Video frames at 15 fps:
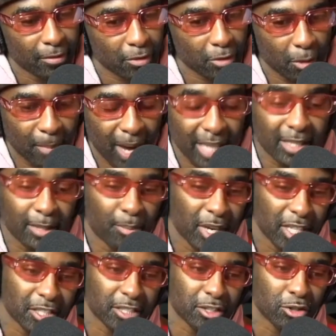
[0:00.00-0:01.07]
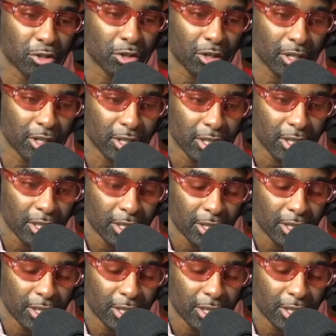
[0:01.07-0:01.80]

So my depression took,